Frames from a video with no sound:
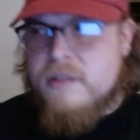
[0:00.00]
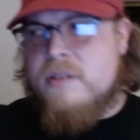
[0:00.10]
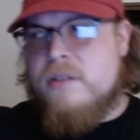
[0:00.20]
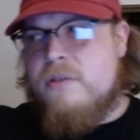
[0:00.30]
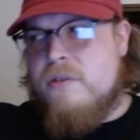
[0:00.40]

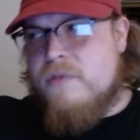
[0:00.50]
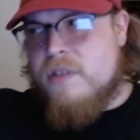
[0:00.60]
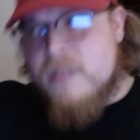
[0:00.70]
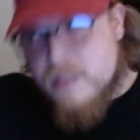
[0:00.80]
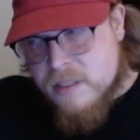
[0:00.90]
this is true for
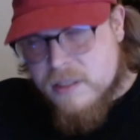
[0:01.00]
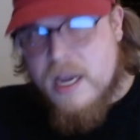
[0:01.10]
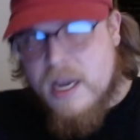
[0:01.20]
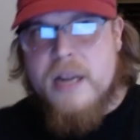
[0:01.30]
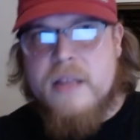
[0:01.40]
this
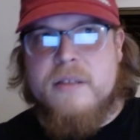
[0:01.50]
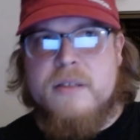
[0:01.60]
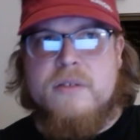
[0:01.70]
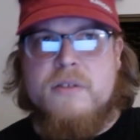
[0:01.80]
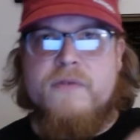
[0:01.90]
society, this
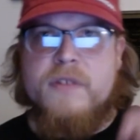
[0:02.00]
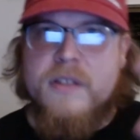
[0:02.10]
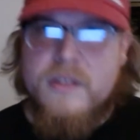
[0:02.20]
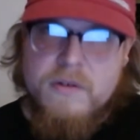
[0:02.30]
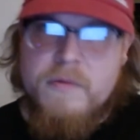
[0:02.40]
is true for
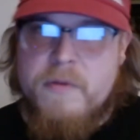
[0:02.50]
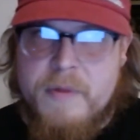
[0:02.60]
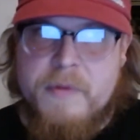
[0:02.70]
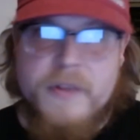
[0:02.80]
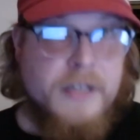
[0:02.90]
this group of
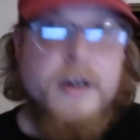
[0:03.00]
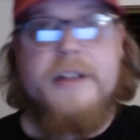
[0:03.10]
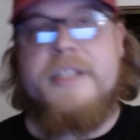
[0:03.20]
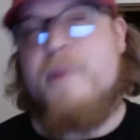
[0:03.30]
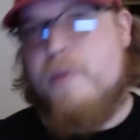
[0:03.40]
people that
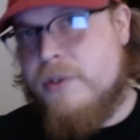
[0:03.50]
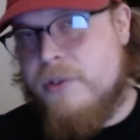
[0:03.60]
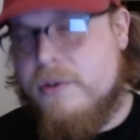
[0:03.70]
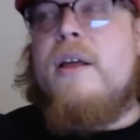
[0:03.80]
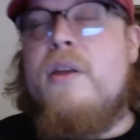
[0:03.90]
God has spoken to.